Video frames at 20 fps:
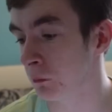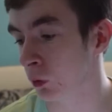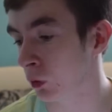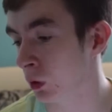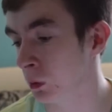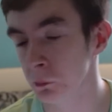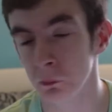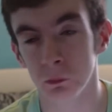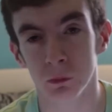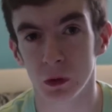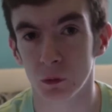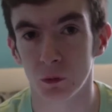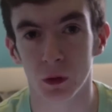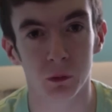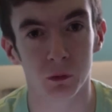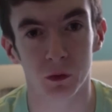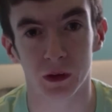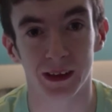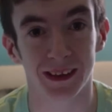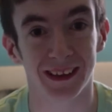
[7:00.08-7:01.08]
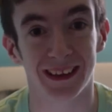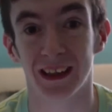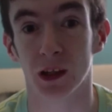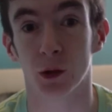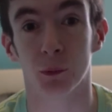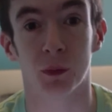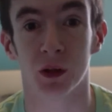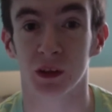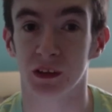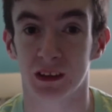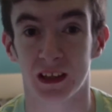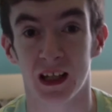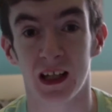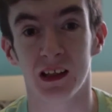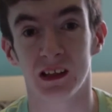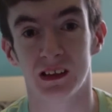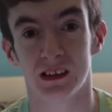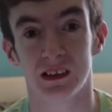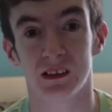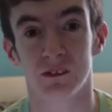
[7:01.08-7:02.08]
my room, you wouldn't really hear much
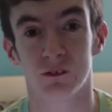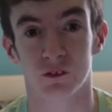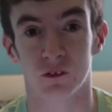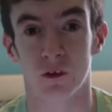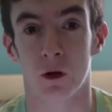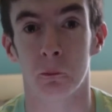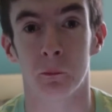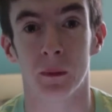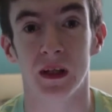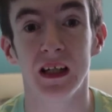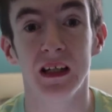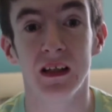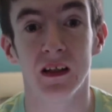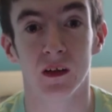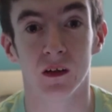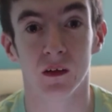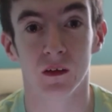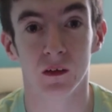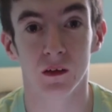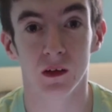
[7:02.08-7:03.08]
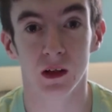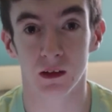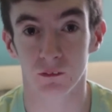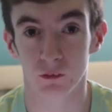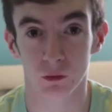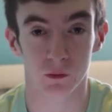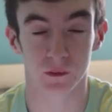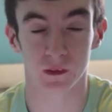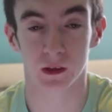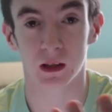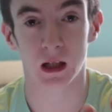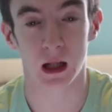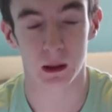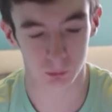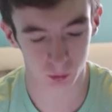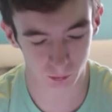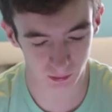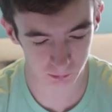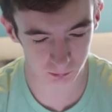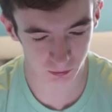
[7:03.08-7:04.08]
ticks from me. If they're on the
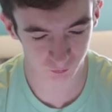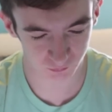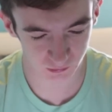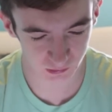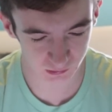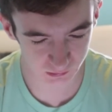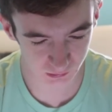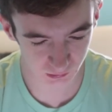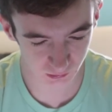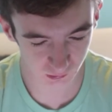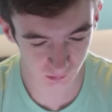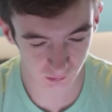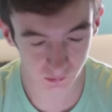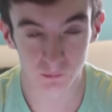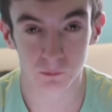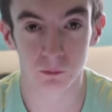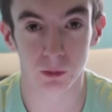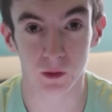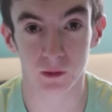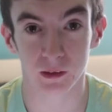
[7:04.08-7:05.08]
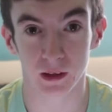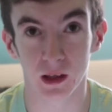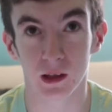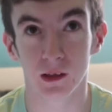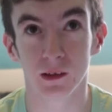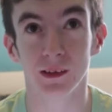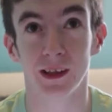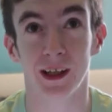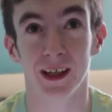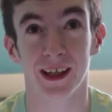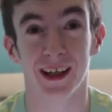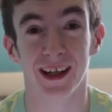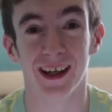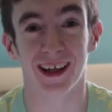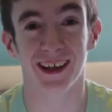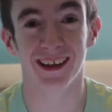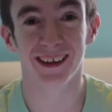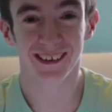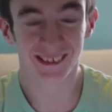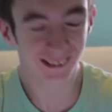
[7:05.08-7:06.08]
camera right in my face. But yeah.
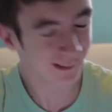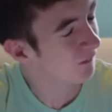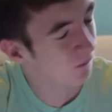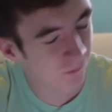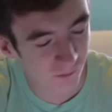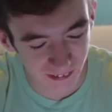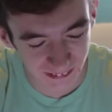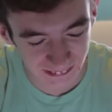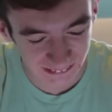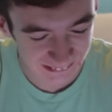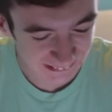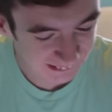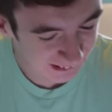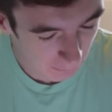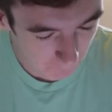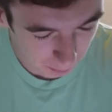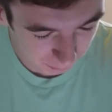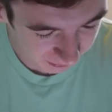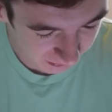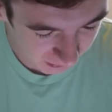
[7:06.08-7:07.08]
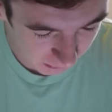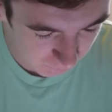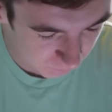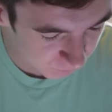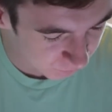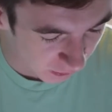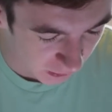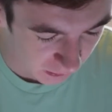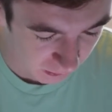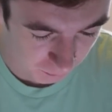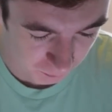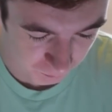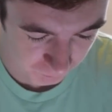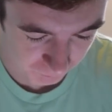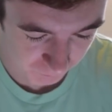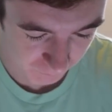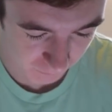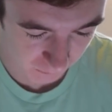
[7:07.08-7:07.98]
Wankers. Fuck.